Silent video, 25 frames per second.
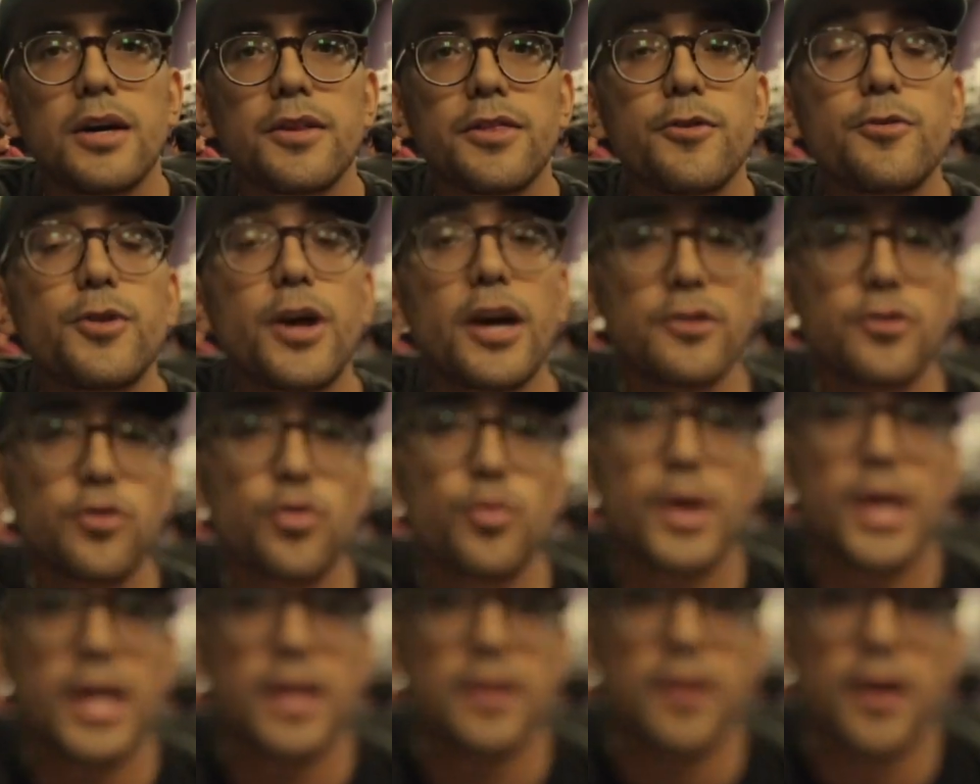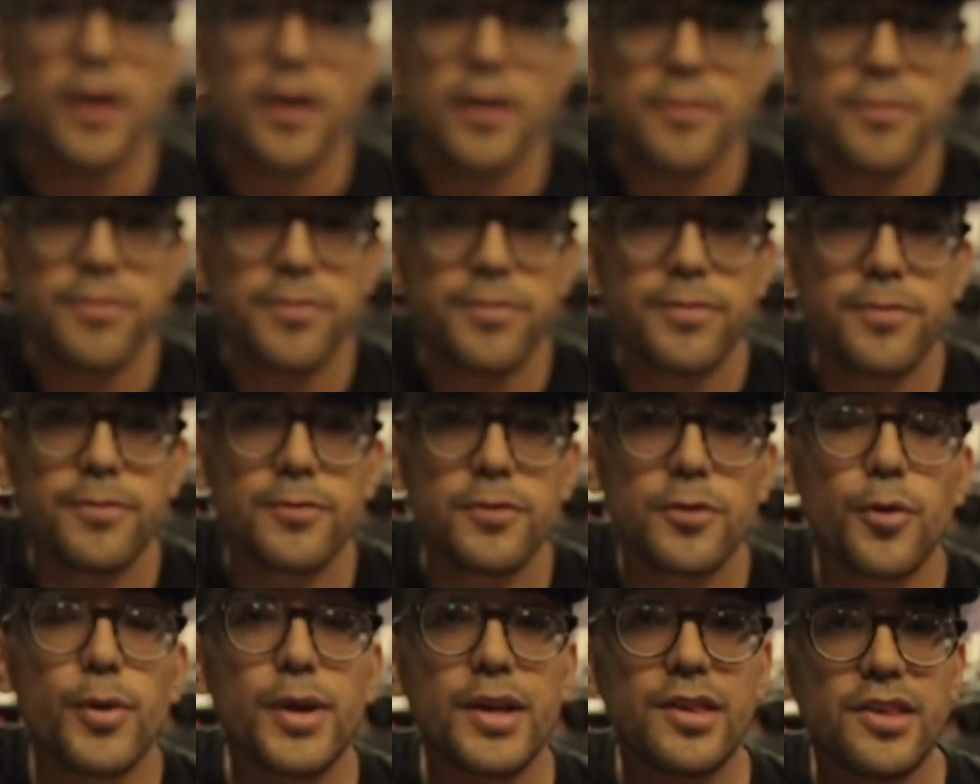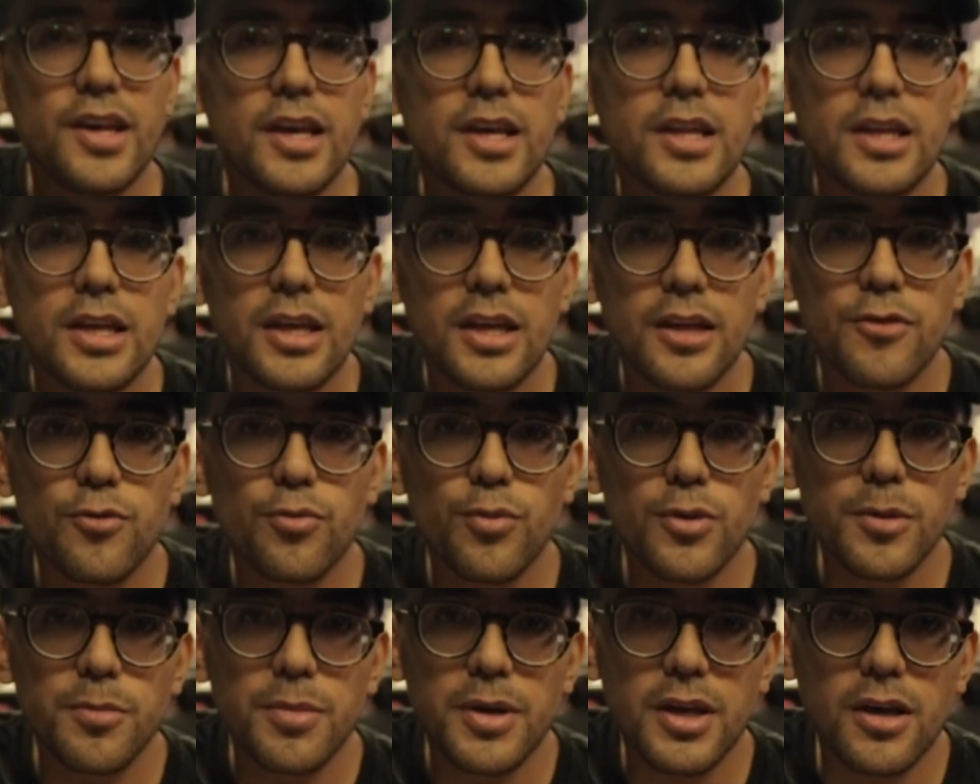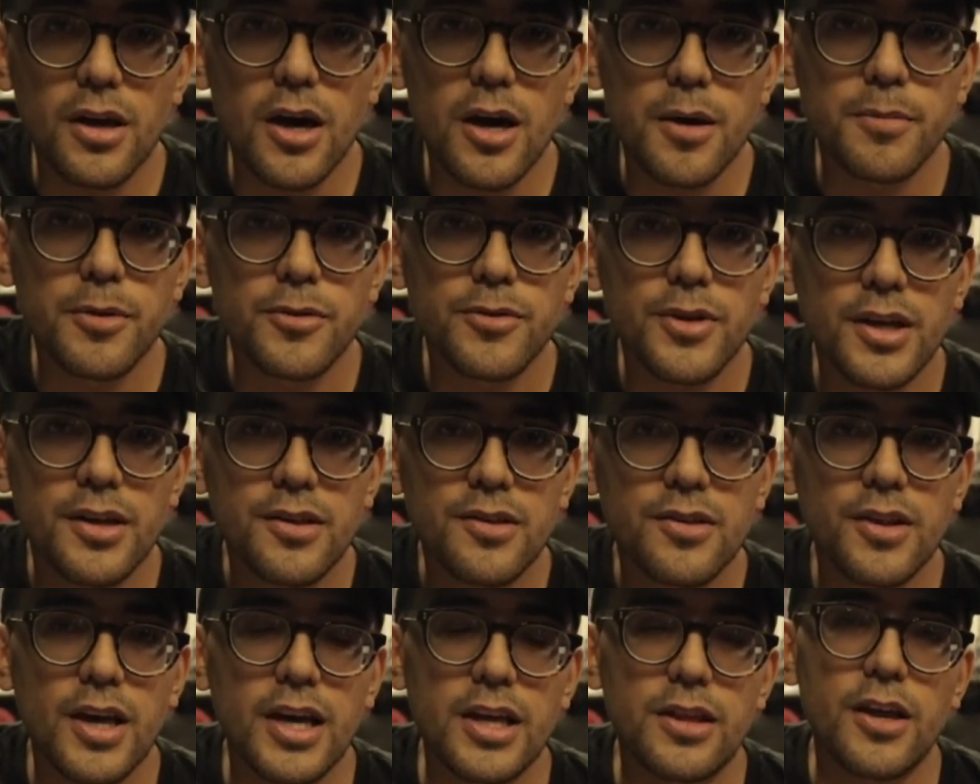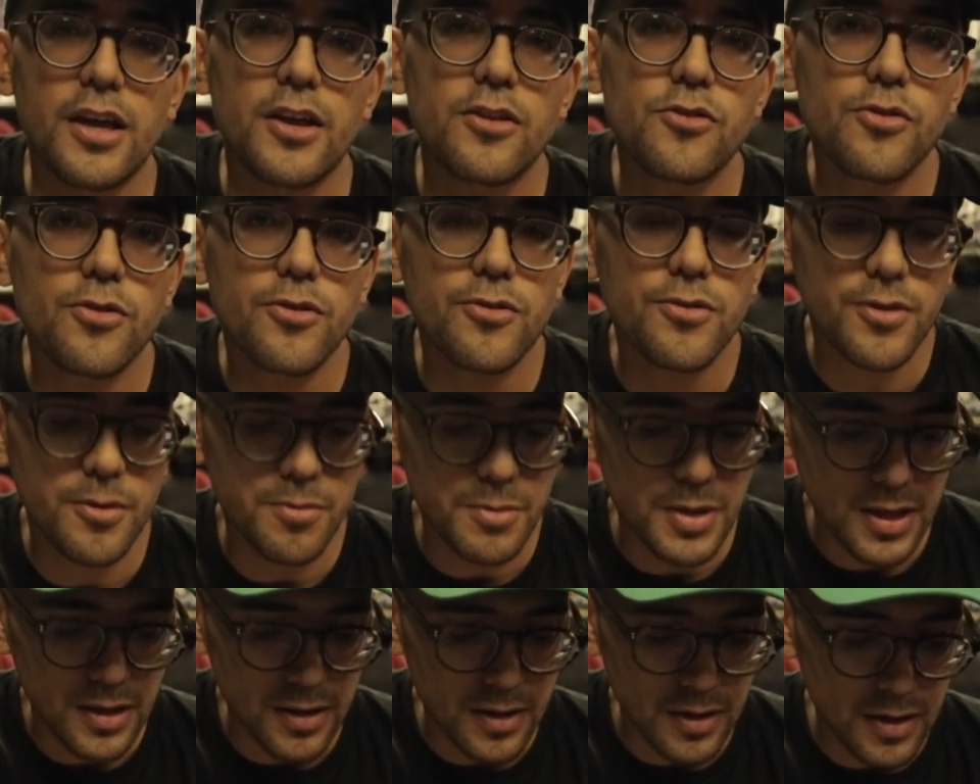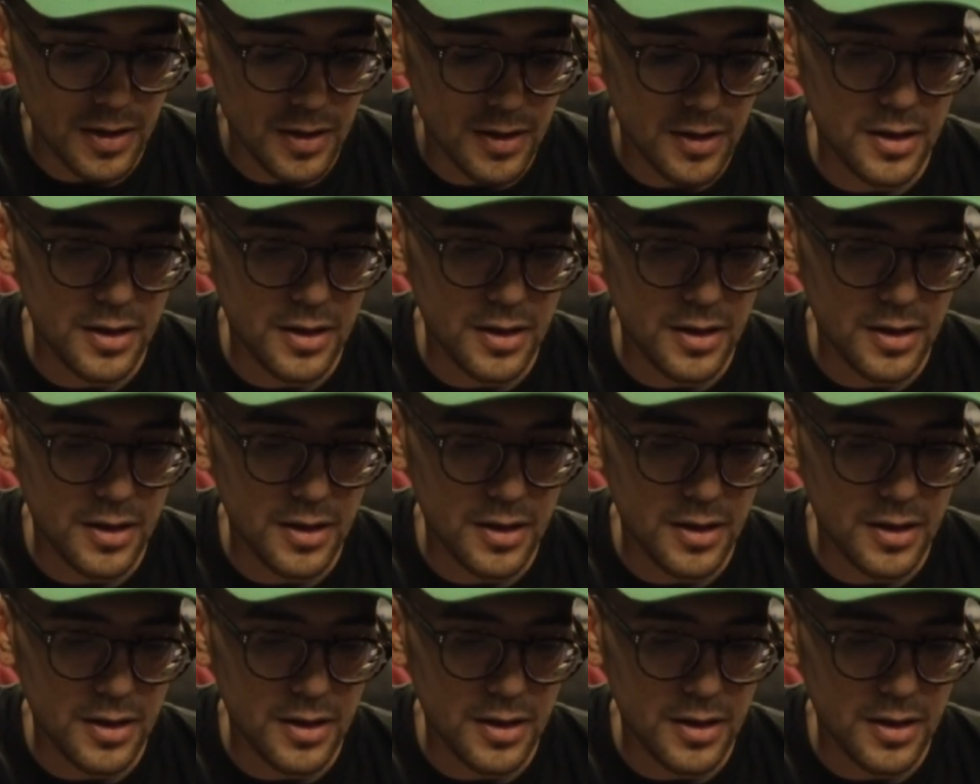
they're not doing enough going second against really big combo decks like Danger or something,